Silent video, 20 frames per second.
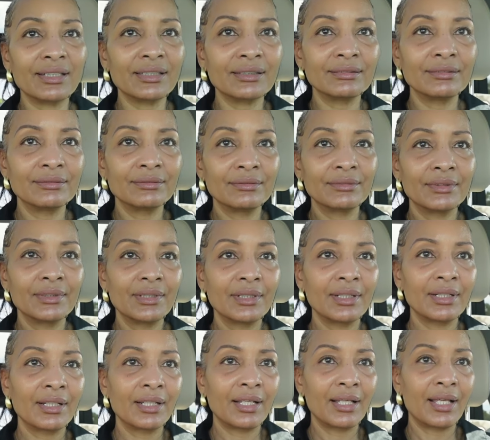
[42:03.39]

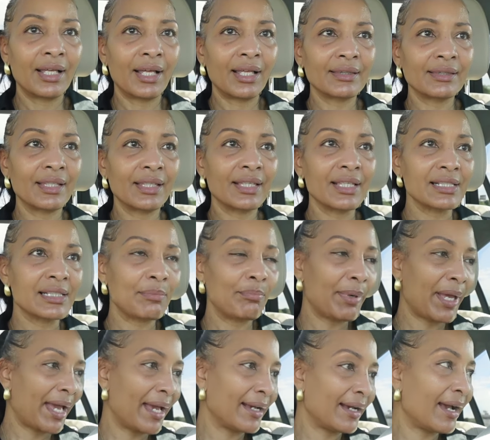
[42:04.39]
I think it's
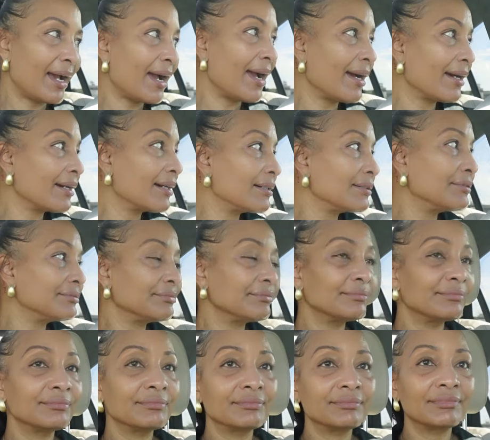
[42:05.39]

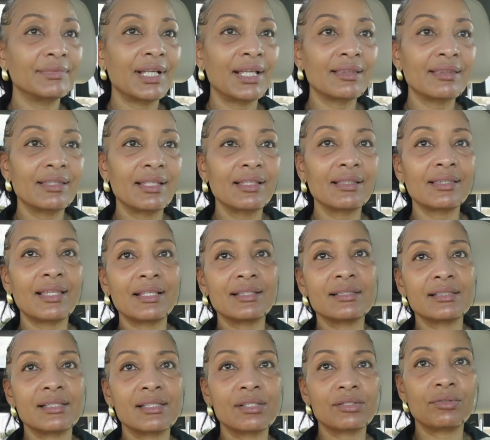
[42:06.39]
Badcock. I think
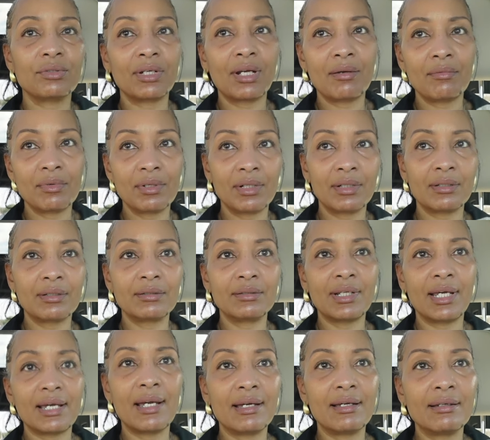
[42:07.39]
that's the street I want to go
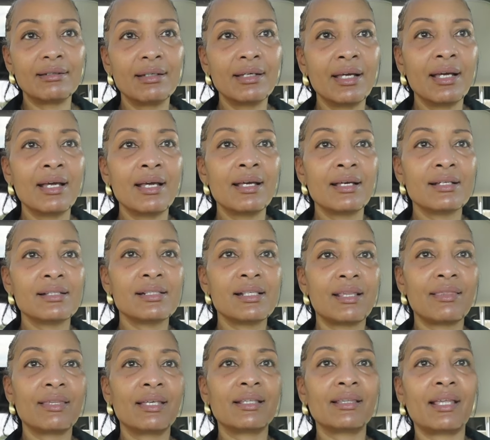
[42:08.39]
down, because
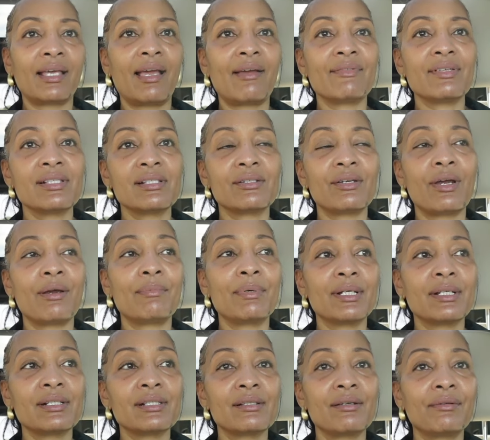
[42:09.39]
I think they have a
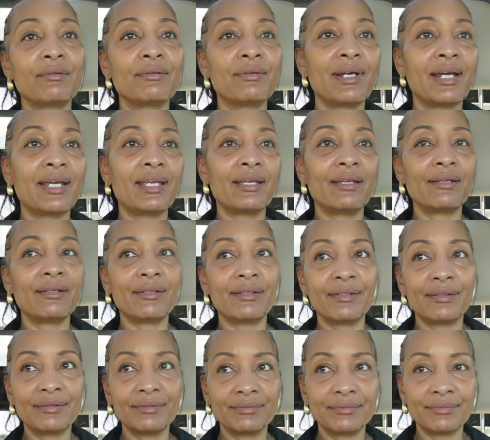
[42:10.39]
Starbucks right
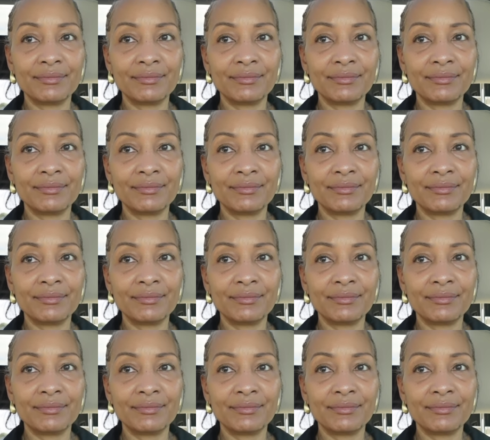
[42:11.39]
here.